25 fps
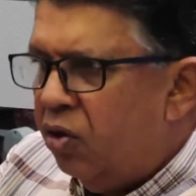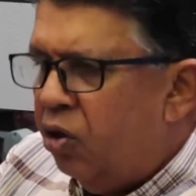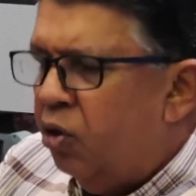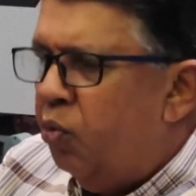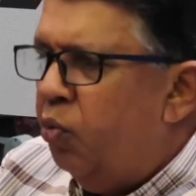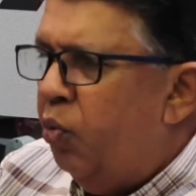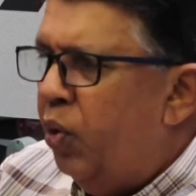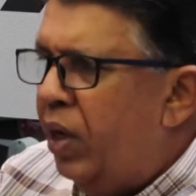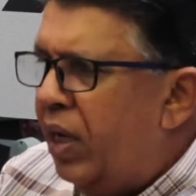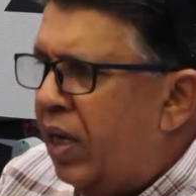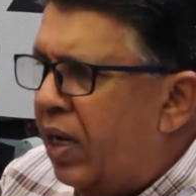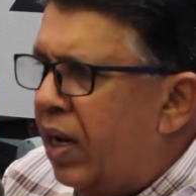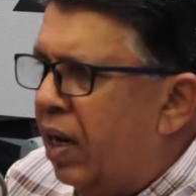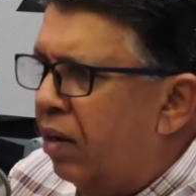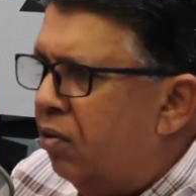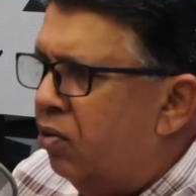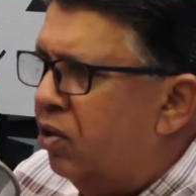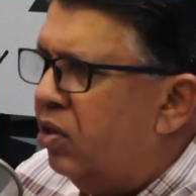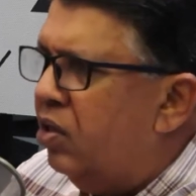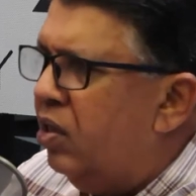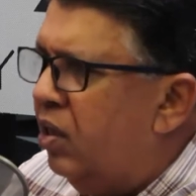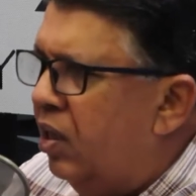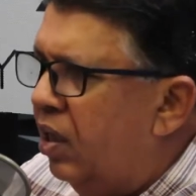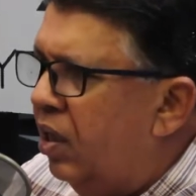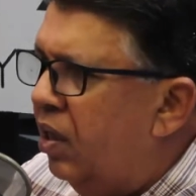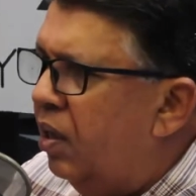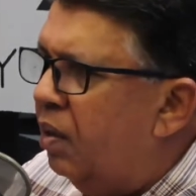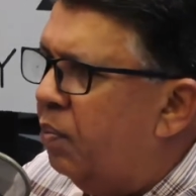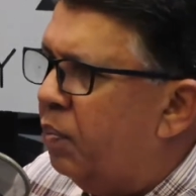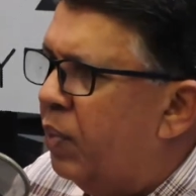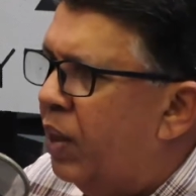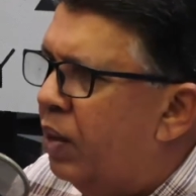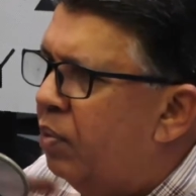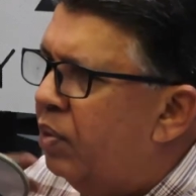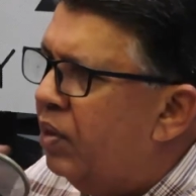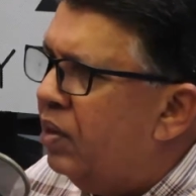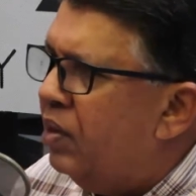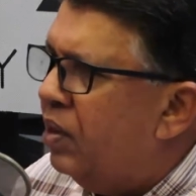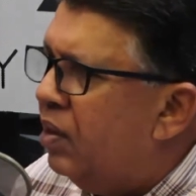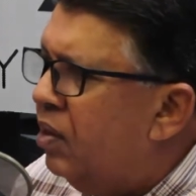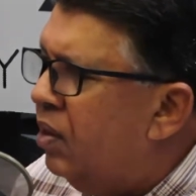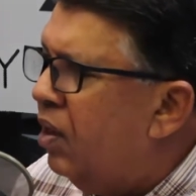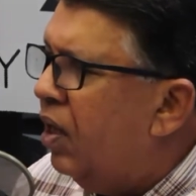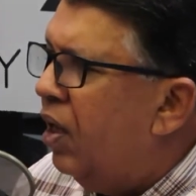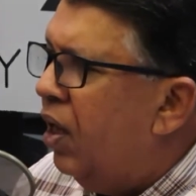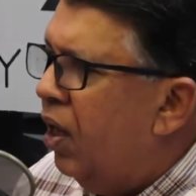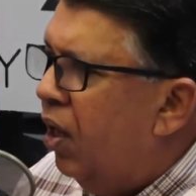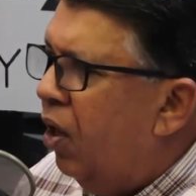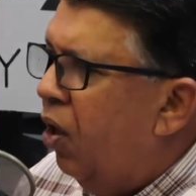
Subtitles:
So we now see, the purpose is,